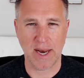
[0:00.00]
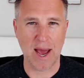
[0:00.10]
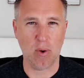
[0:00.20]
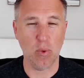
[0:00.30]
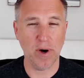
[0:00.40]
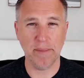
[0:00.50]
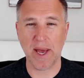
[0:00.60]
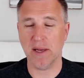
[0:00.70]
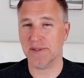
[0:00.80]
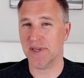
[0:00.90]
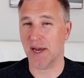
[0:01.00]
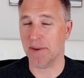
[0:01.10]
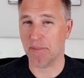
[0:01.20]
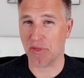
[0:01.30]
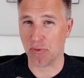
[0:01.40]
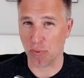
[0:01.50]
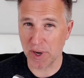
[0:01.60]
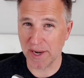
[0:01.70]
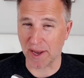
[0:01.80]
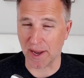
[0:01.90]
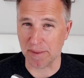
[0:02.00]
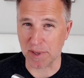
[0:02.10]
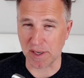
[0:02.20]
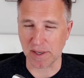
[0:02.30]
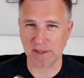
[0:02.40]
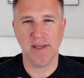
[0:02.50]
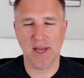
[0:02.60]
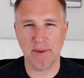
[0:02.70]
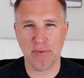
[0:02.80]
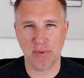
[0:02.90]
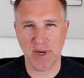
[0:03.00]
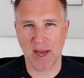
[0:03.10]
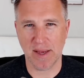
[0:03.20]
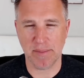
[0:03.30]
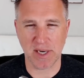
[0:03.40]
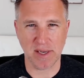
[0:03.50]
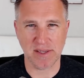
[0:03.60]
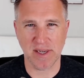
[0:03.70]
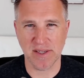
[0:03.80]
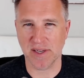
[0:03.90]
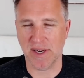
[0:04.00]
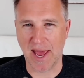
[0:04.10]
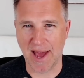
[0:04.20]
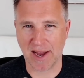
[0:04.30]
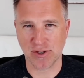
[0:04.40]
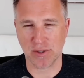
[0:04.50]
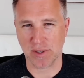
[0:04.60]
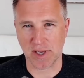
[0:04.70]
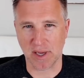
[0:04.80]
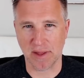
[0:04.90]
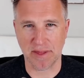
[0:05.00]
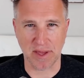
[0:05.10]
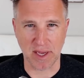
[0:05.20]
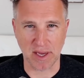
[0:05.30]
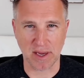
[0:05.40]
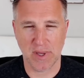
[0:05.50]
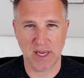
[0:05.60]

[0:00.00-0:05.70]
Now, what about type 3 diabetes? Type 3 diabetes isn't actually a thing.